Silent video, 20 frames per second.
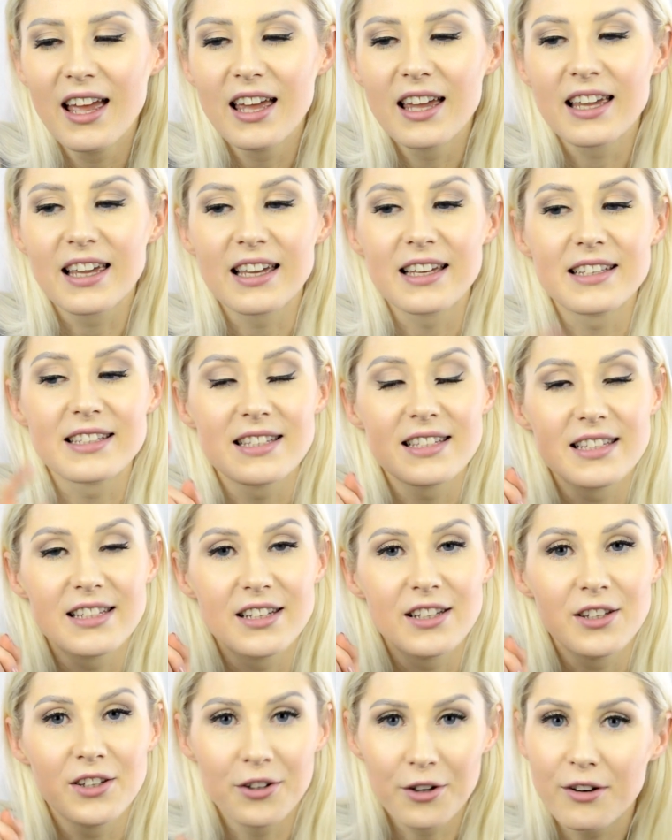because
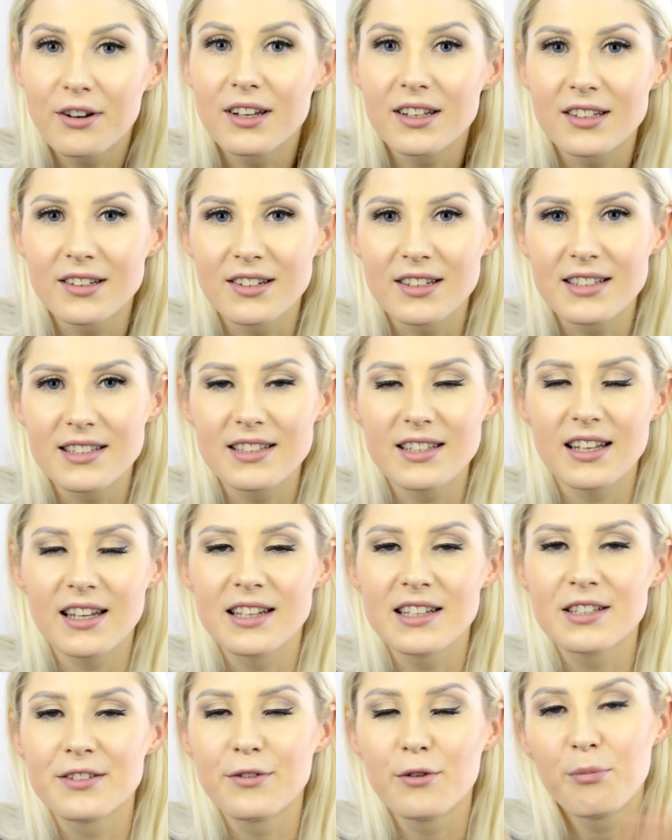your interest
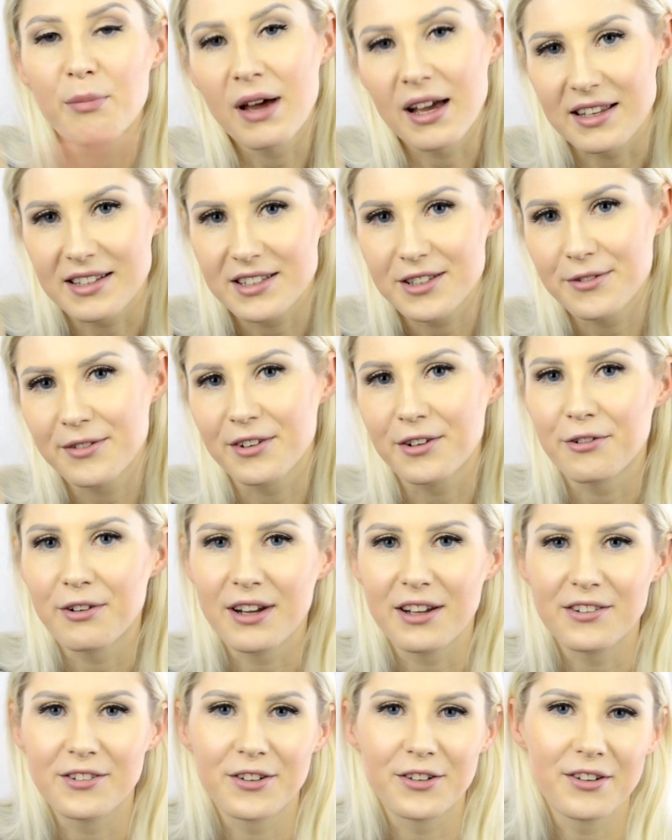is the best the
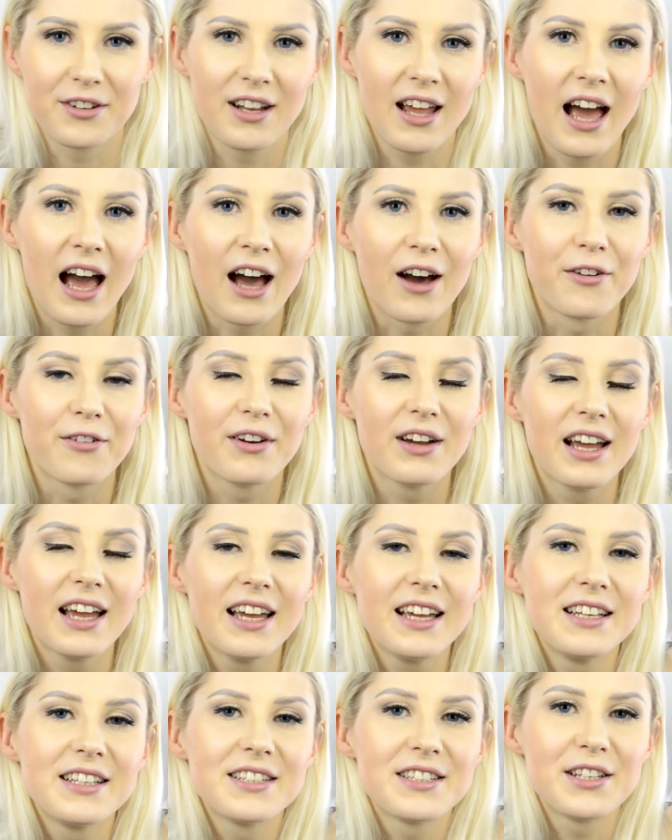creator could have.
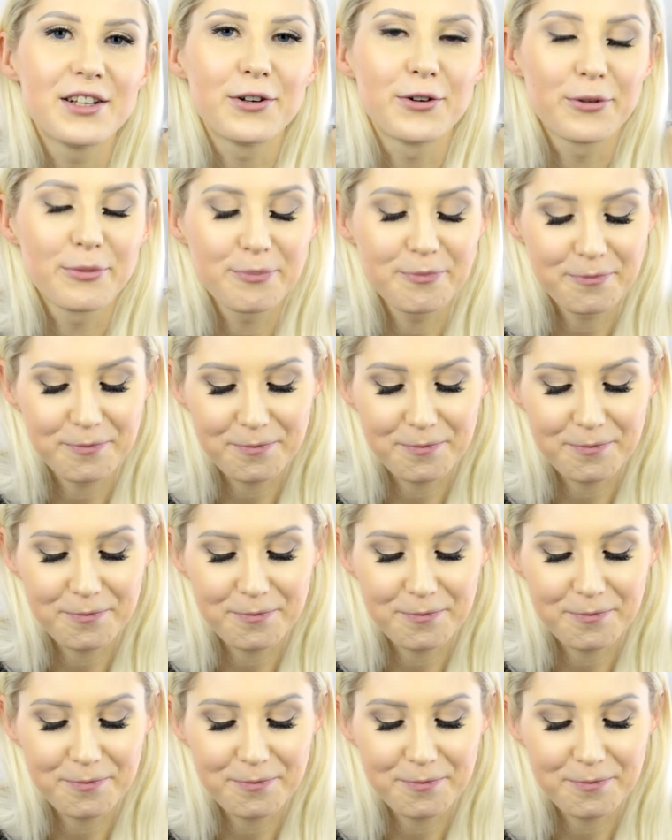So